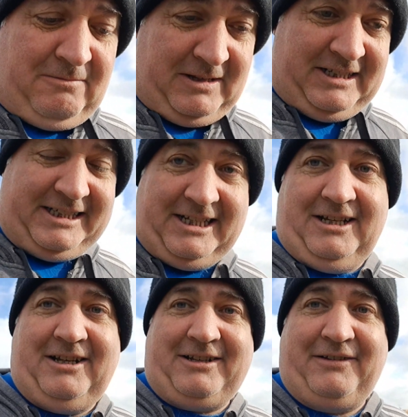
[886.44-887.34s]
Once
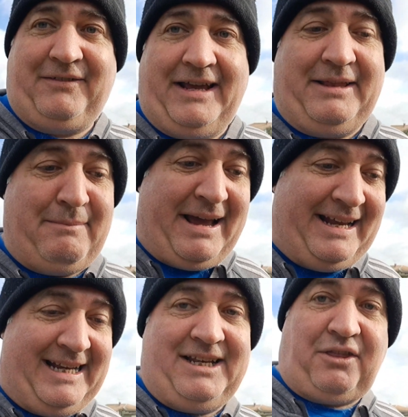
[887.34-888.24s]
I can get the
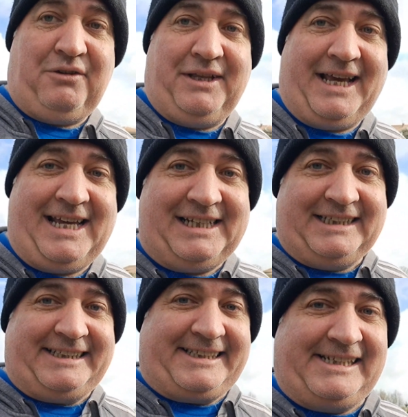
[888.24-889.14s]
man in through the gates.
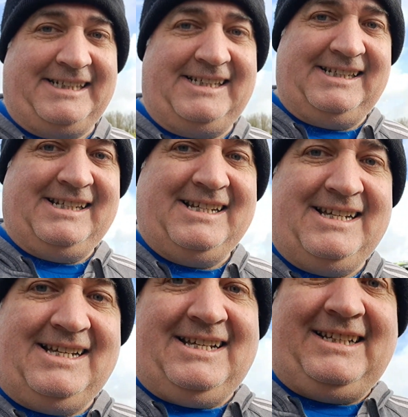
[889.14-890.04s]

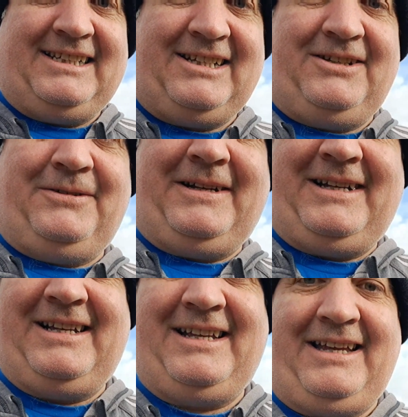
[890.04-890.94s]
So
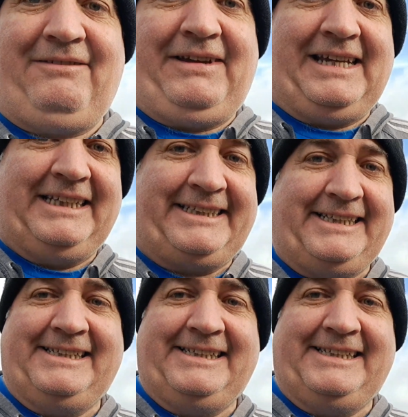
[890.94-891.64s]
here he is.